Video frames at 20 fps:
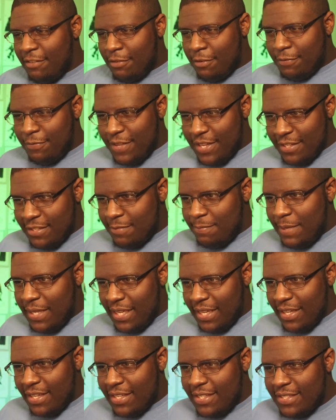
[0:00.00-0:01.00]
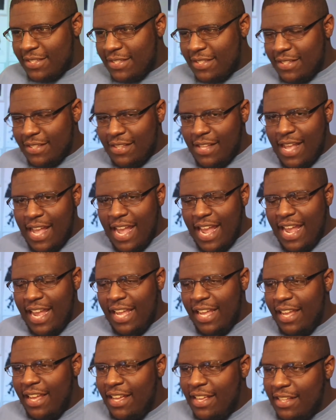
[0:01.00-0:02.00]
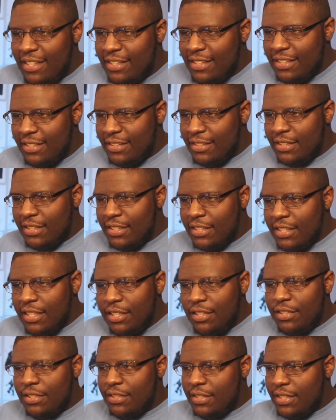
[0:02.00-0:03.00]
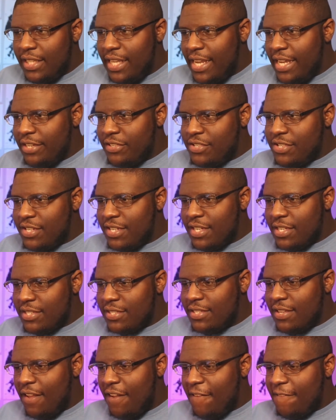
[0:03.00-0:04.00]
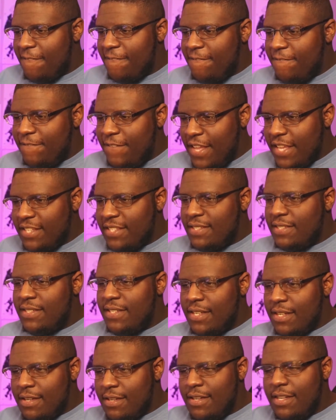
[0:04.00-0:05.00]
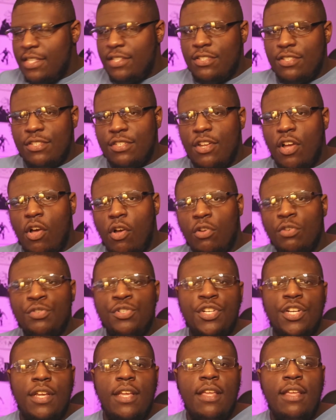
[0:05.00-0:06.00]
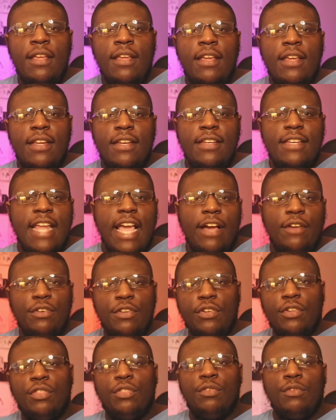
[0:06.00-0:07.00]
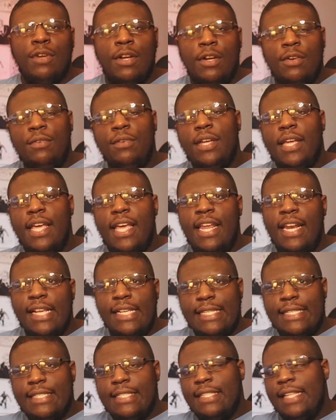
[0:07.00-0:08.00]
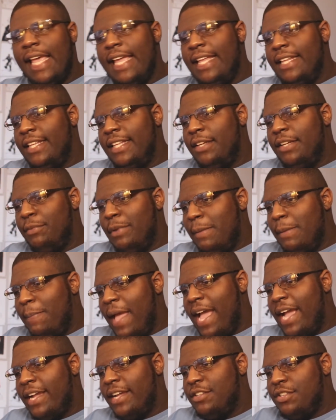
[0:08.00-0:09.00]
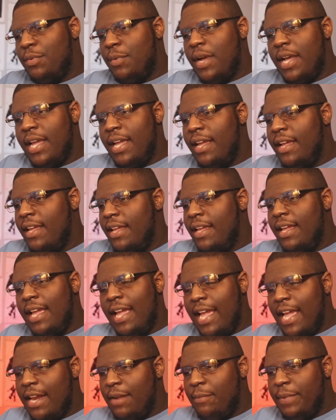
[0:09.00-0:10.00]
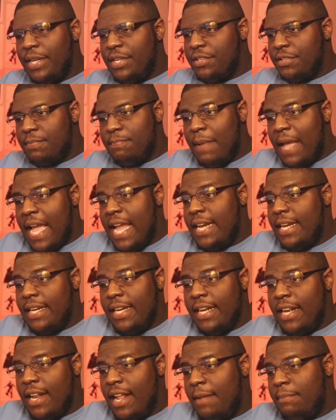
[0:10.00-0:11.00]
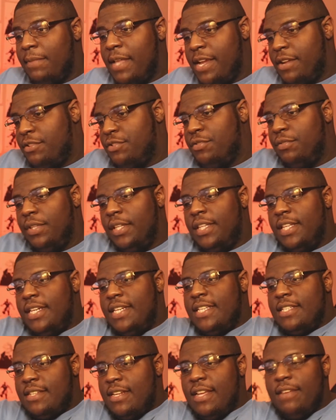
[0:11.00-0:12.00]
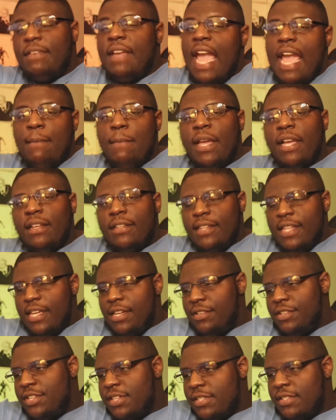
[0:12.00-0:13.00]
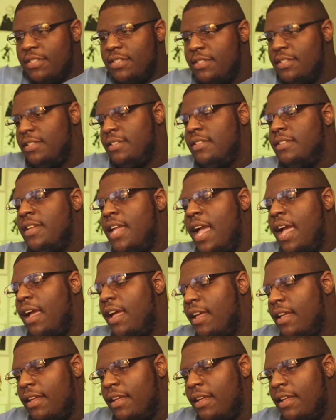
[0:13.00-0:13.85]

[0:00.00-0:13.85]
over fist because they literally just fist nostalgia down your throat in a slightly repackaged way, and we just buy it and eat it up. They are truly the Disney of gaming. They are just yeah.